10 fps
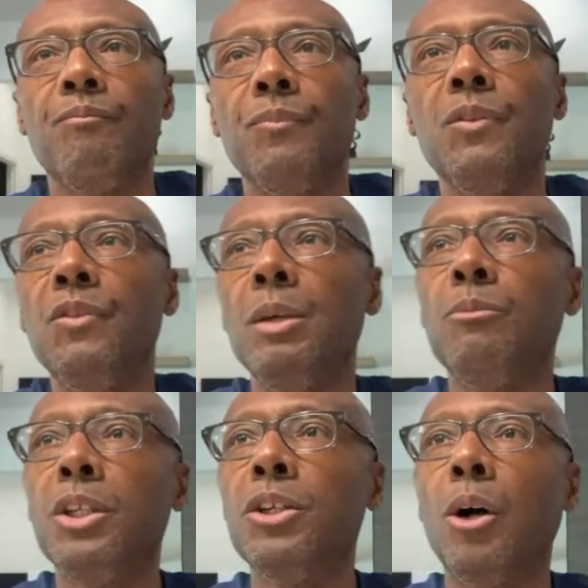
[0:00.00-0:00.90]
the,
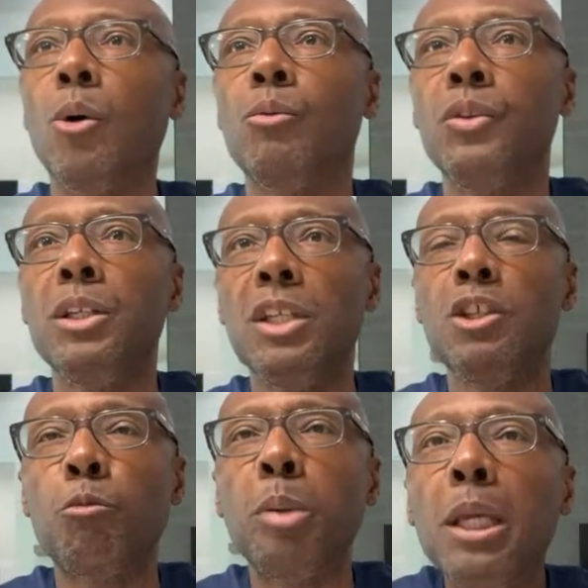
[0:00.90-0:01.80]
you know the,
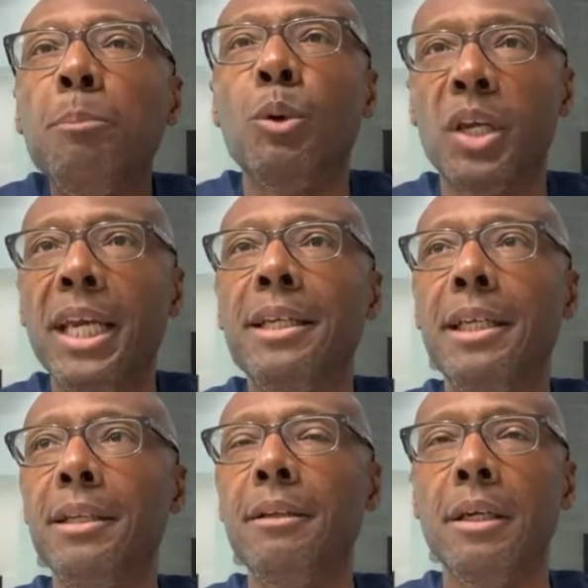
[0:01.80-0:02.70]
these people getting
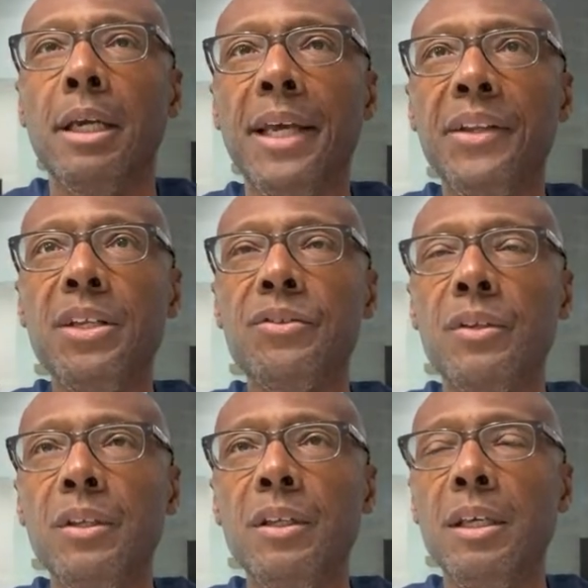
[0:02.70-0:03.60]
in in these
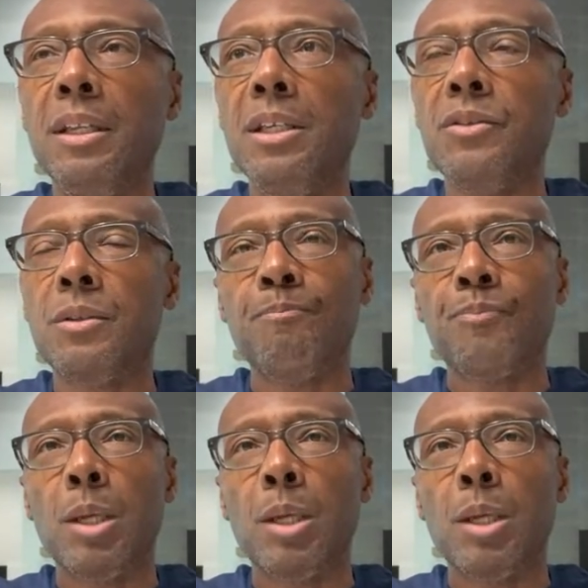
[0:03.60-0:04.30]
in these